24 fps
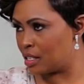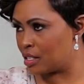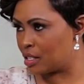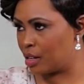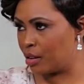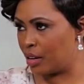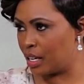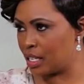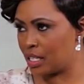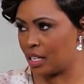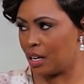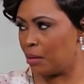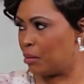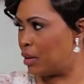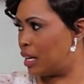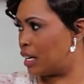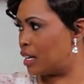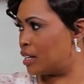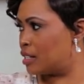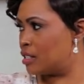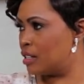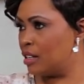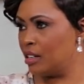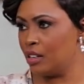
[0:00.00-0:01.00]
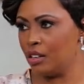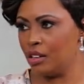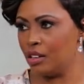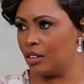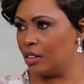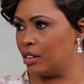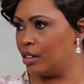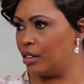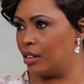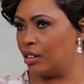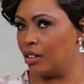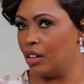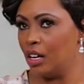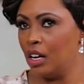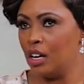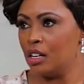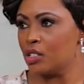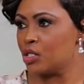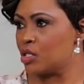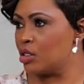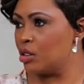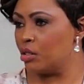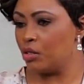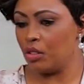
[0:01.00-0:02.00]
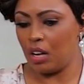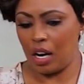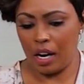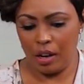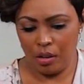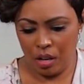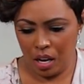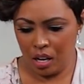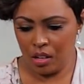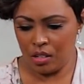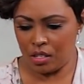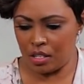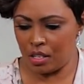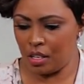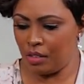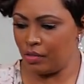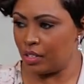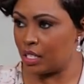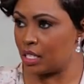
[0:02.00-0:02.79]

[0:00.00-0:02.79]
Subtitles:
is great. And I'm like, no. So I'll serve